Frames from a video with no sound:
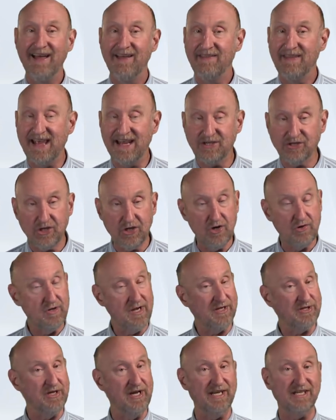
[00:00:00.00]
The Institute
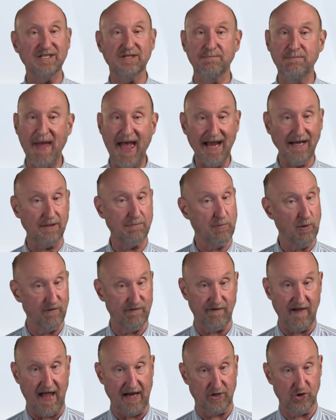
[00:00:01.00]
doesn't expect
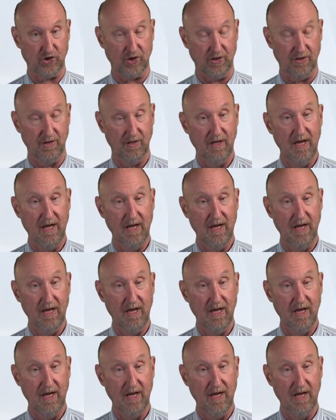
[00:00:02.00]
perfection.